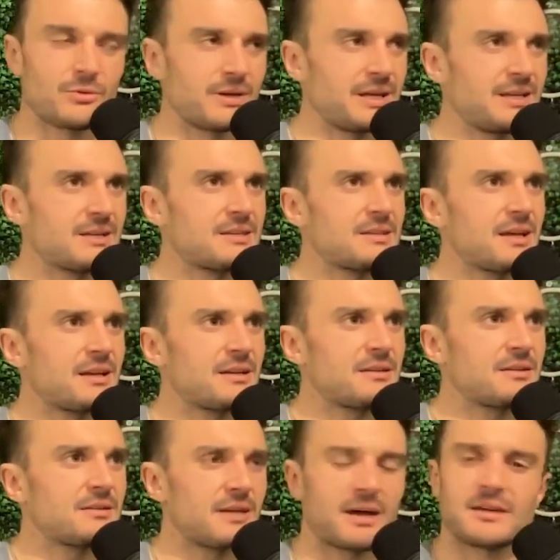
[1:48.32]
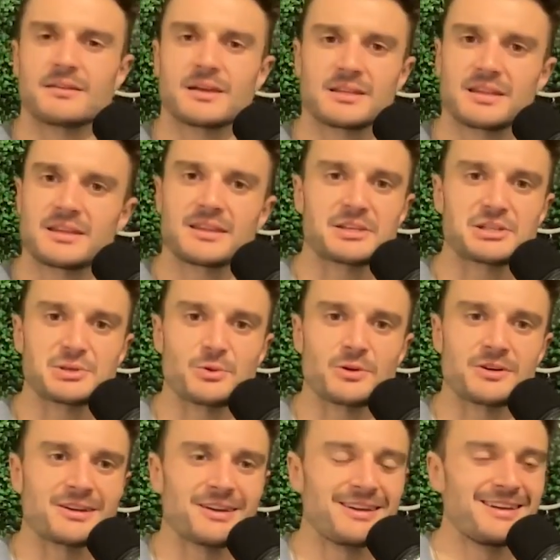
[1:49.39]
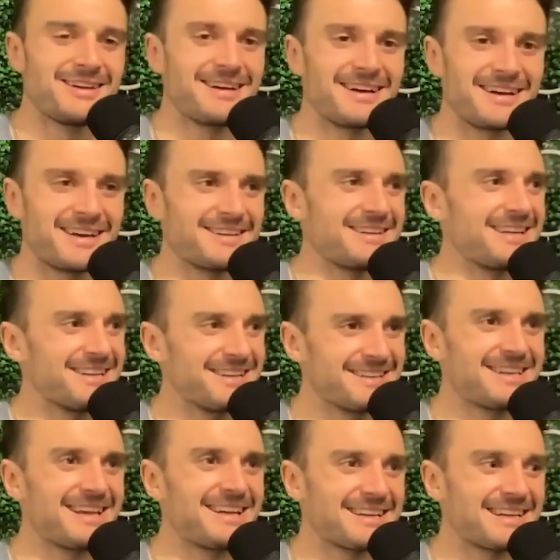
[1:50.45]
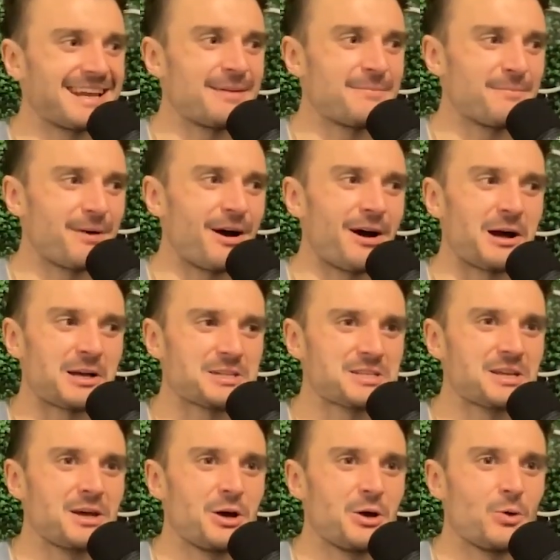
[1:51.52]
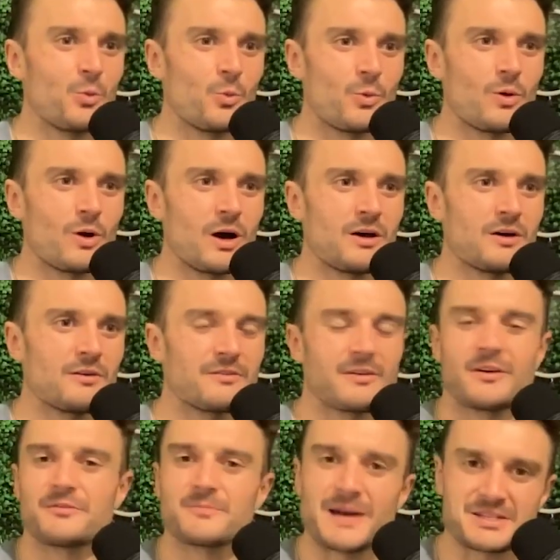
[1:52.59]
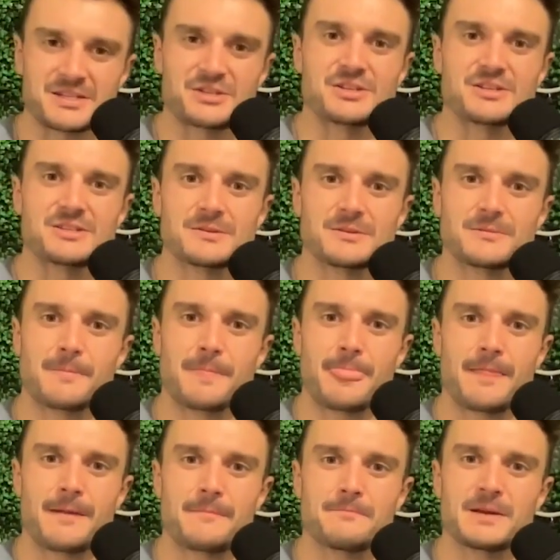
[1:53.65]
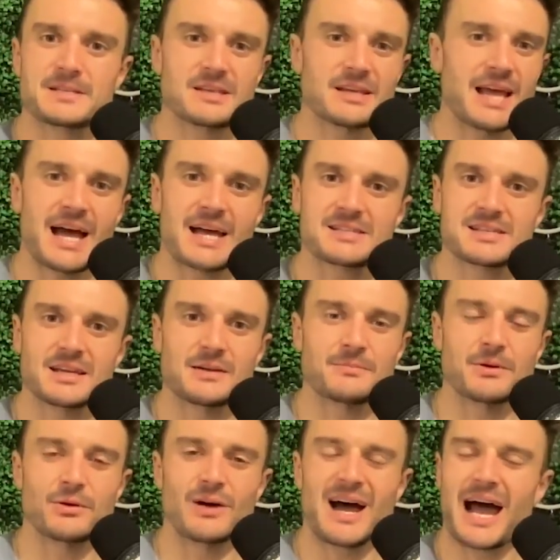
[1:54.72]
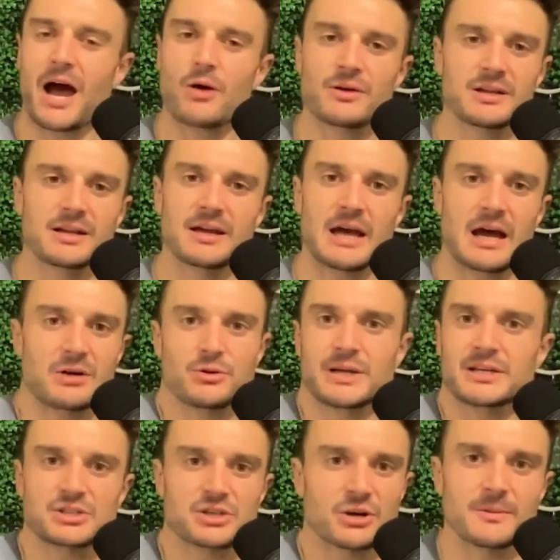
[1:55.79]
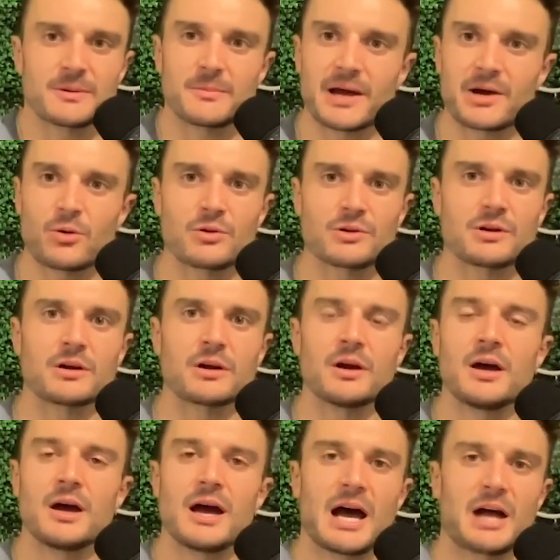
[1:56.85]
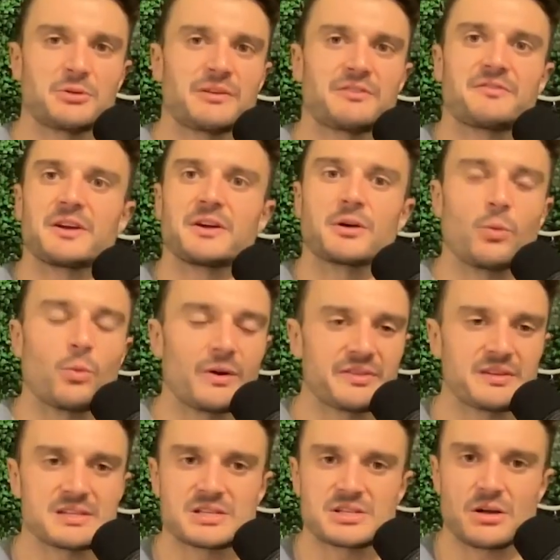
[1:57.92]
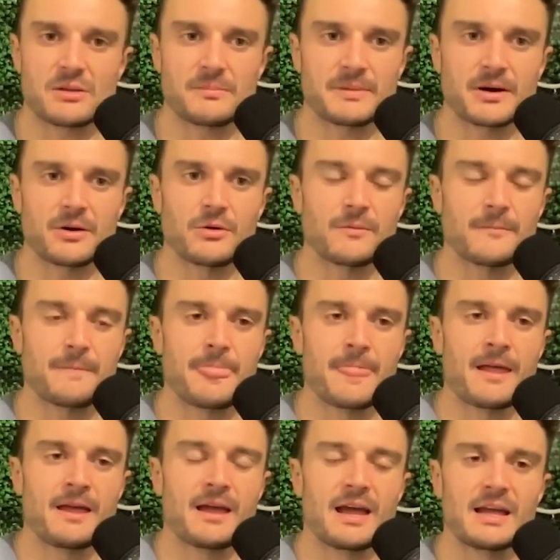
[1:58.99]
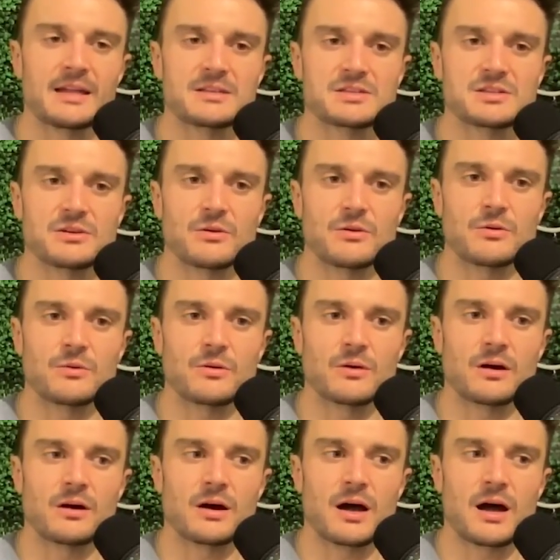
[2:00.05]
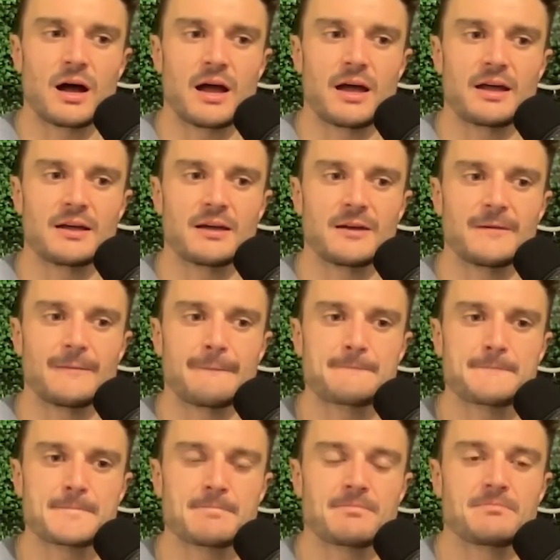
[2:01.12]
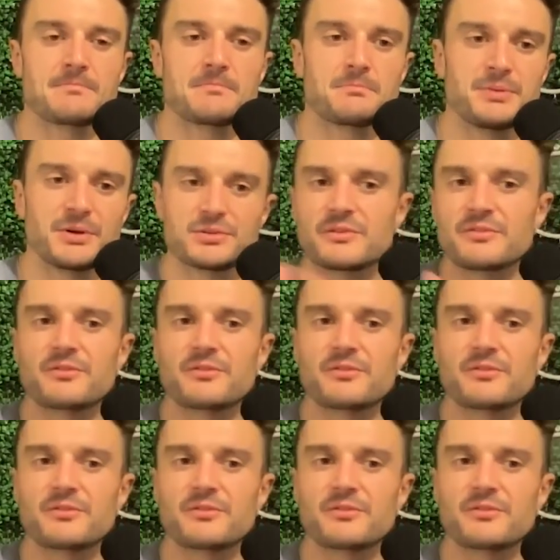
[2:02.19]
Inundated. Yeah, I think that's the word. An inundated inbox of messages, basically asking about how do I determine my order? How do I figure out what this is all about? And so I built a